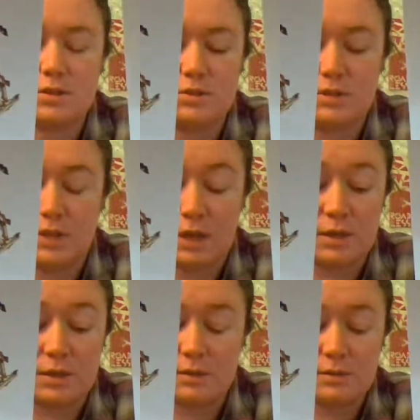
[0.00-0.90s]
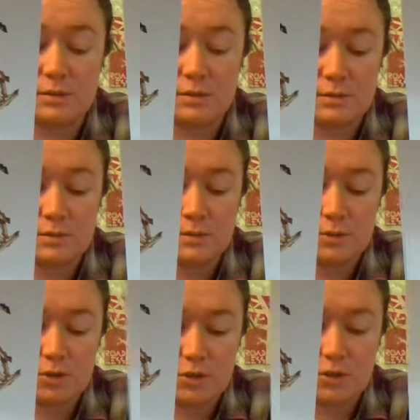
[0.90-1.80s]
You're done.
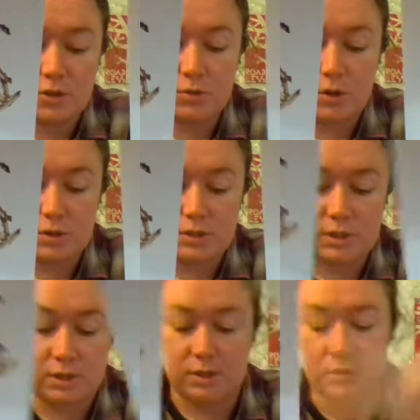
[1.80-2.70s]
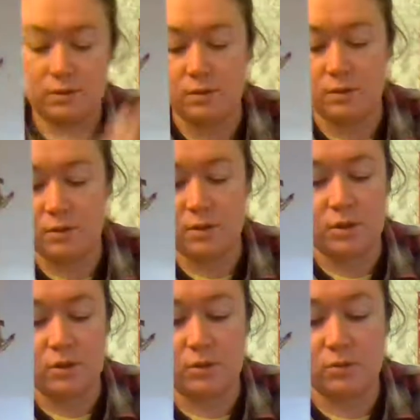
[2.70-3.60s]
You are done.
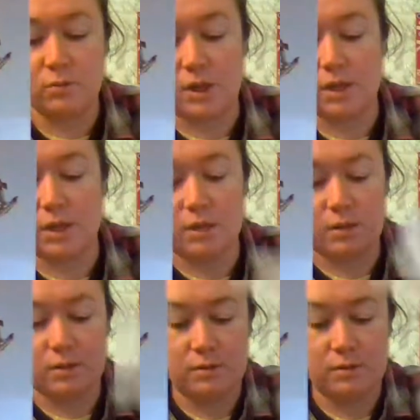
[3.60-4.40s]
You're ready.